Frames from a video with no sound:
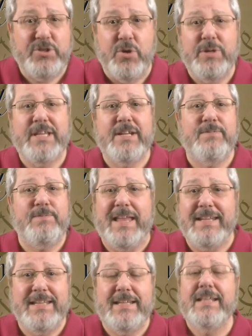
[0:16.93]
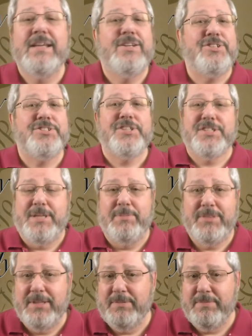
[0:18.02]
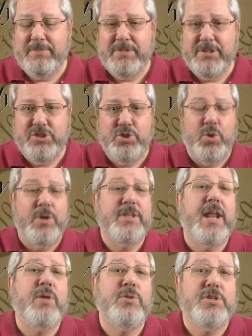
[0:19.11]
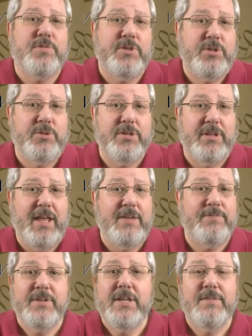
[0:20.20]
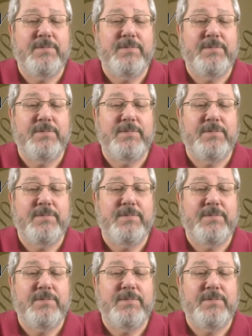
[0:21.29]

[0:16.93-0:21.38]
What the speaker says: Don't get offended. Just accept the joy that I wish for you in your life.